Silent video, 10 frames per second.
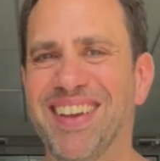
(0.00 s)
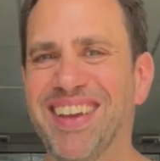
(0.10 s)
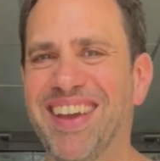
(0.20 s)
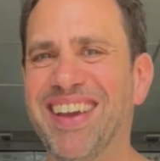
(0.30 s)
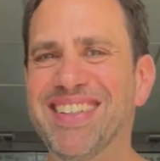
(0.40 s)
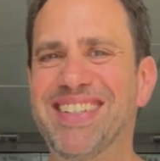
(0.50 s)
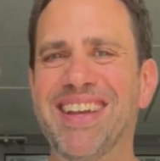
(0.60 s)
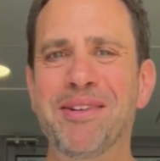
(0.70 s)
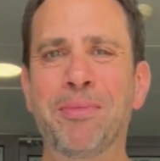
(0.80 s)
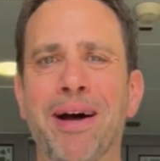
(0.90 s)
Hey, it's
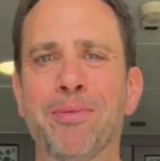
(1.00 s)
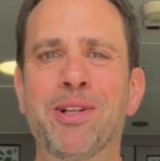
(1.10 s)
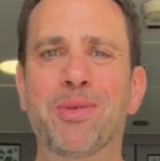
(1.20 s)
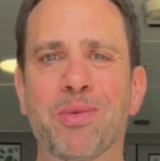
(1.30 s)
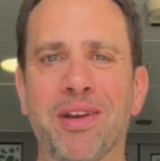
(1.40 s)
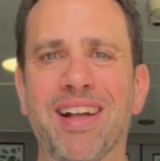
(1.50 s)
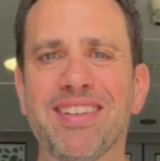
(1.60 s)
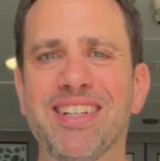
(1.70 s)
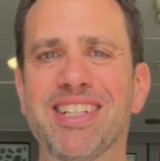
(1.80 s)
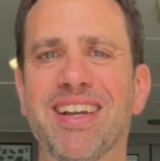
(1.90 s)
Daniel Pomerantz with
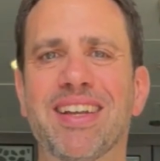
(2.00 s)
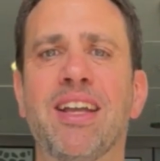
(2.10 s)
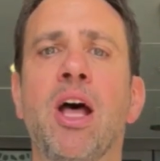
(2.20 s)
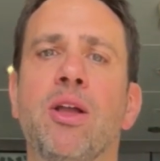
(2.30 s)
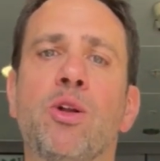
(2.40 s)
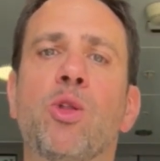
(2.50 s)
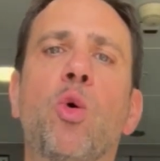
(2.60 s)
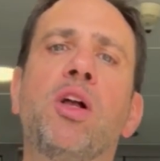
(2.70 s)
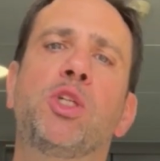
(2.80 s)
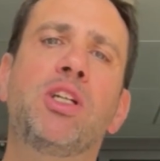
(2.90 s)
Reality Check, and the
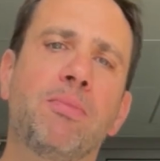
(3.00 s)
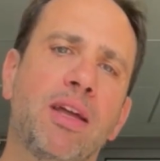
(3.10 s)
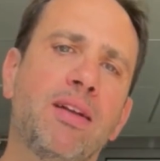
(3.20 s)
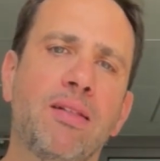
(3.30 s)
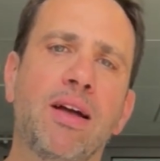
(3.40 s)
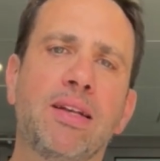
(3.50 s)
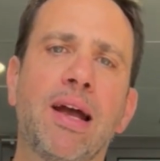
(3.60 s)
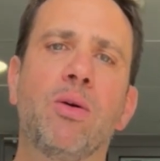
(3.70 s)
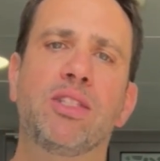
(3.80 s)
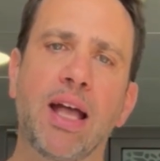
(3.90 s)
question I'm getting a lot
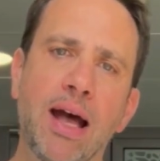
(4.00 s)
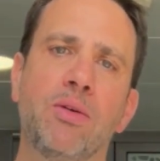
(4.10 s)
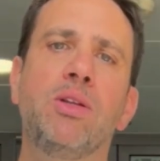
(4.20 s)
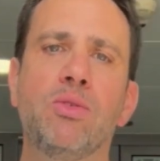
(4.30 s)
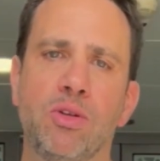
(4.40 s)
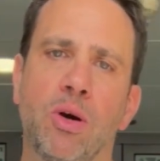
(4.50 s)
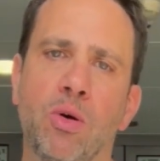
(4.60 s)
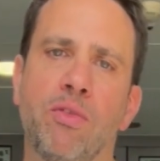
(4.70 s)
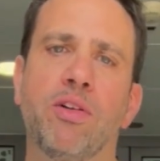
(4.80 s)
now is how do you know if a